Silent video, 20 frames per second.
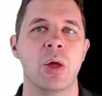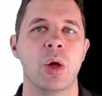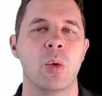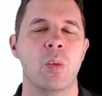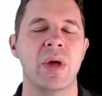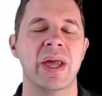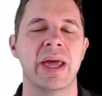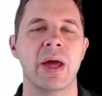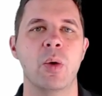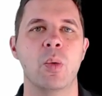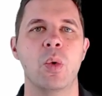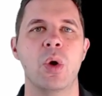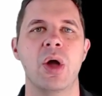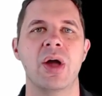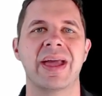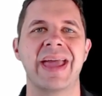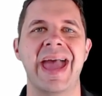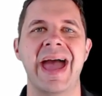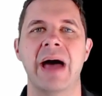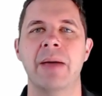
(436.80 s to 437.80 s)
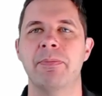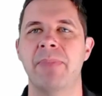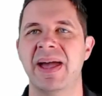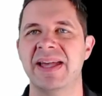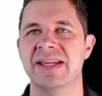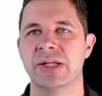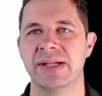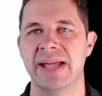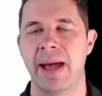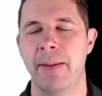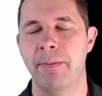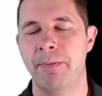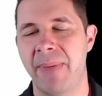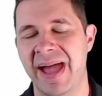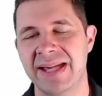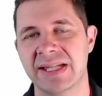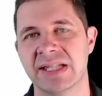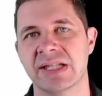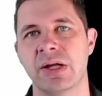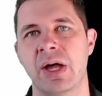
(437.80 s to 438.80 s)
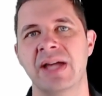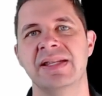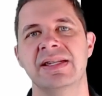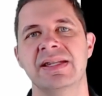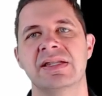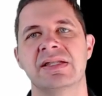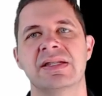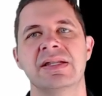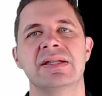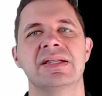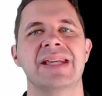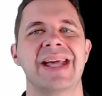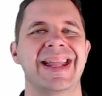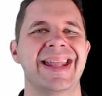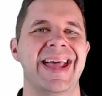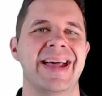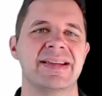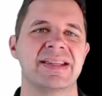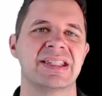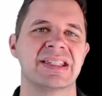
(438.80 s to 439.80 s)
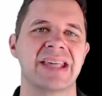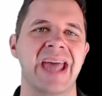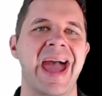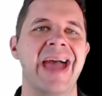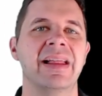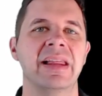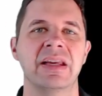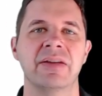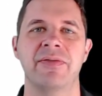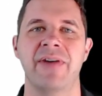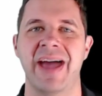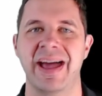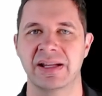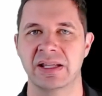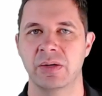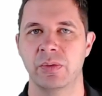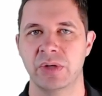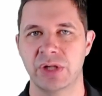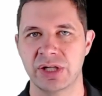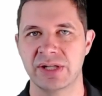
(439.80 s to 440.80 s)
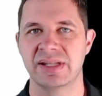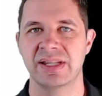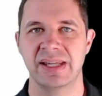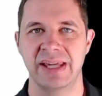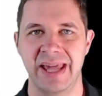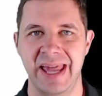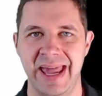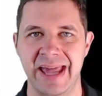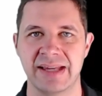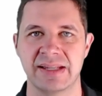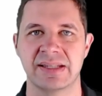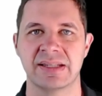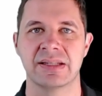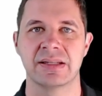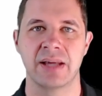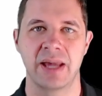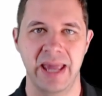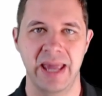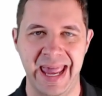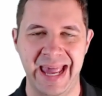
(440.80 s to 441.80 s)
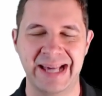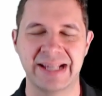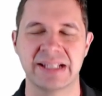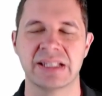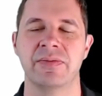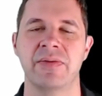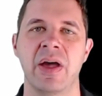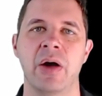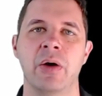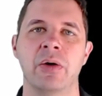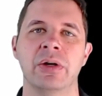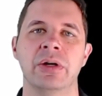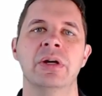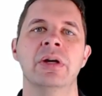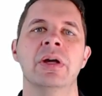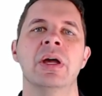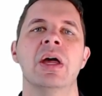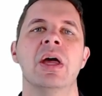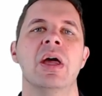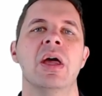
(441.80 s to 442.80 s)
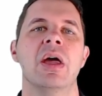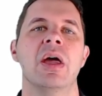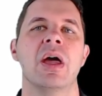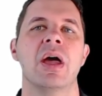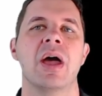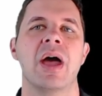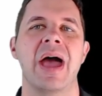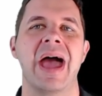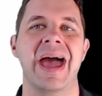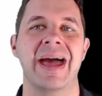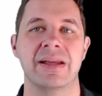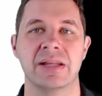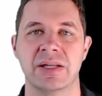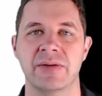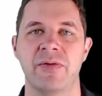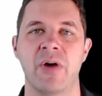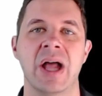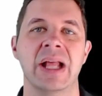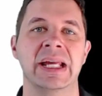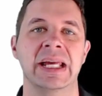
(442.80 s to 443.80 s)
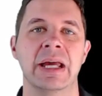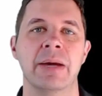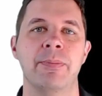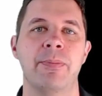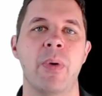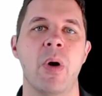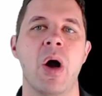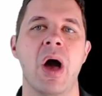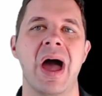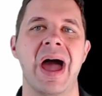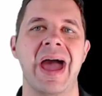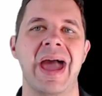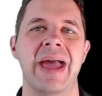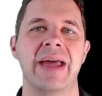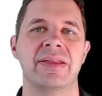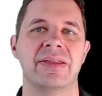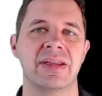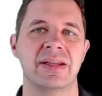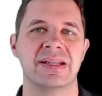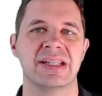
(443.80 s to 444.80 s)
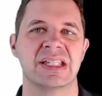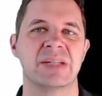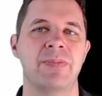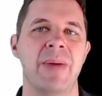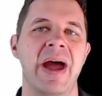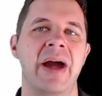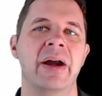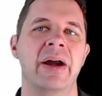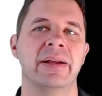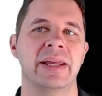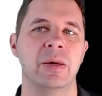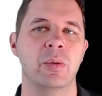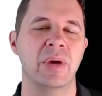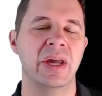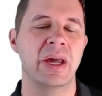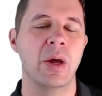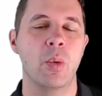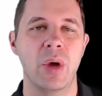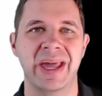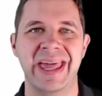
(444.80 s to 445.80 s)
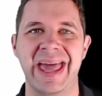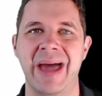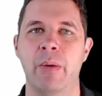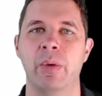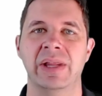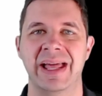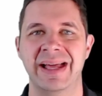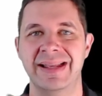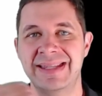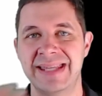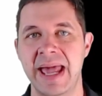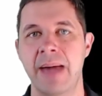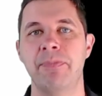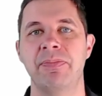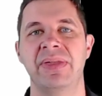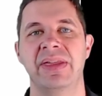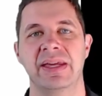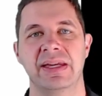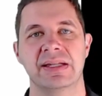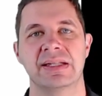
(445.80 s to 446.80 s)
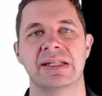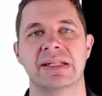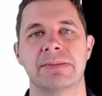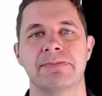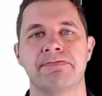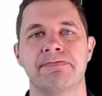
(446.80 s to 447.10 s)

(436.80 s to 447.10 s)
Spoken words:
we can work out, based on our baseline distance and our scaling factor, which is the SX value, dividing it by the disparity, we can work out what our depth is.